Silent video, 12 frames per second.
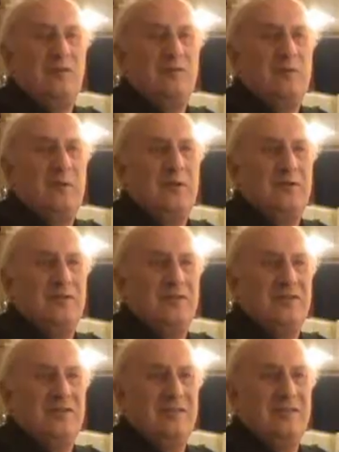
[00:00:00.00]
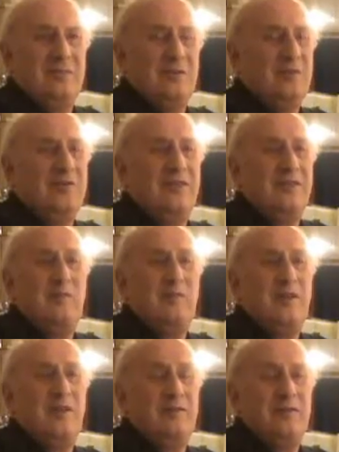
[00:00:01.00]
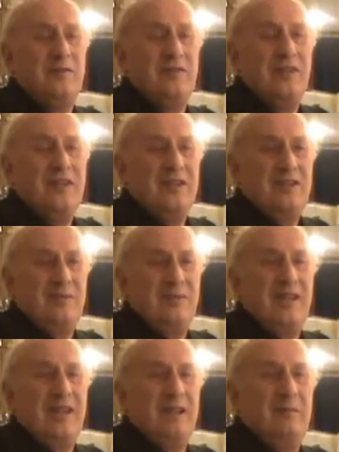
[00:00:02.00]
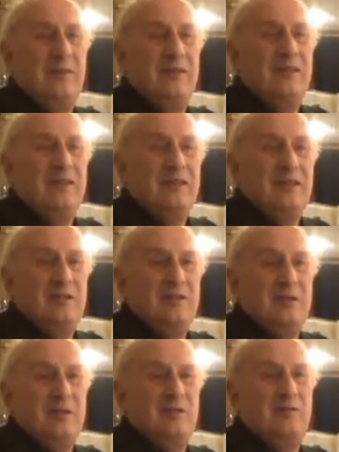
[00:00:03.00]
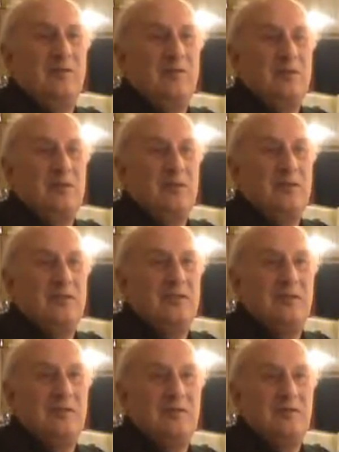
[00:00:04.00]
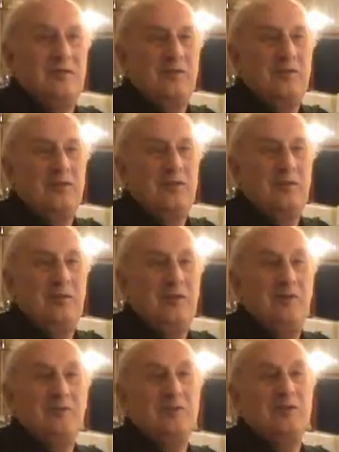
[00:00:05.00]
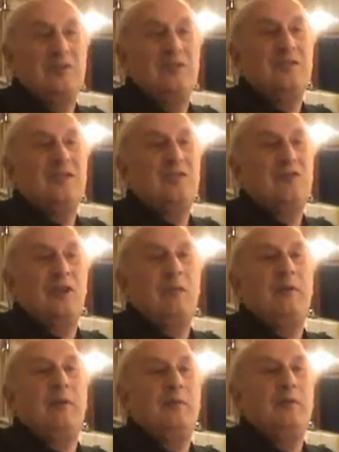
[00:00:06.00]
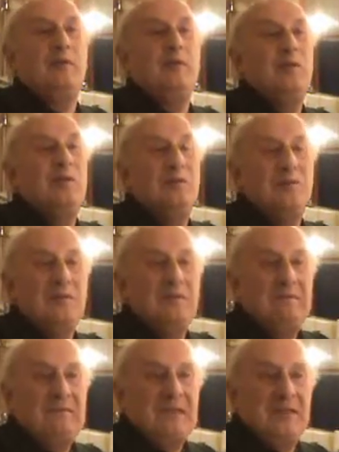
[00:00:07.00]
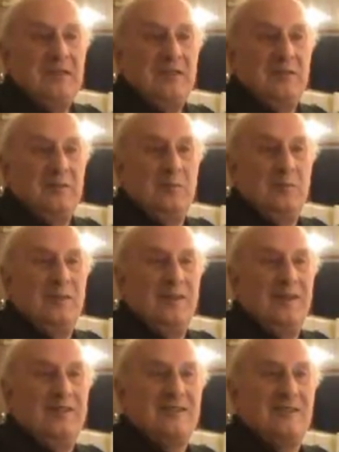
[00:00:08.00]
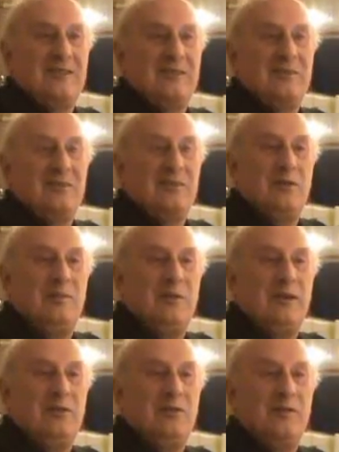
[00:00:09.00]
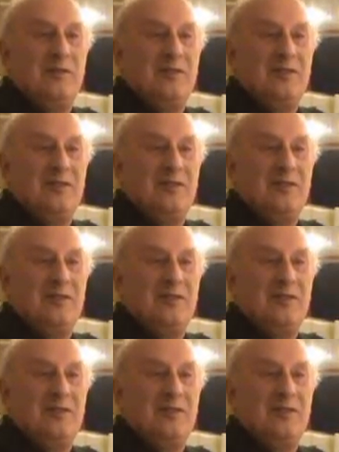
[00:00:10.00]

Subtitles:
spots. We couldn't think why for doing Hamlet, but 2 follow spots, and that was the first time we used this trap up in the roof. The poor fellas up there were creeping over